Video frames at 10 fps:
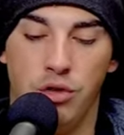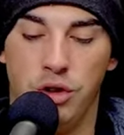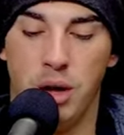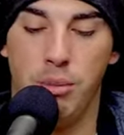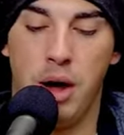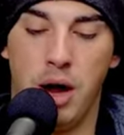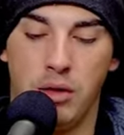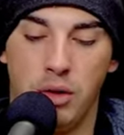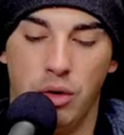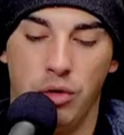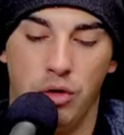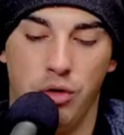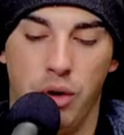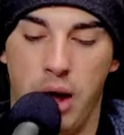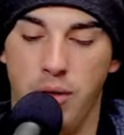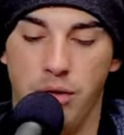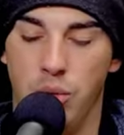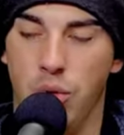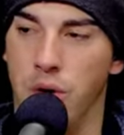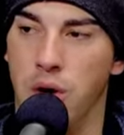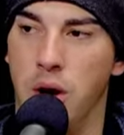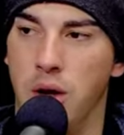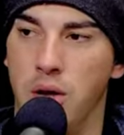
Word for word: when she came back, there was just two halves and they weren't cut.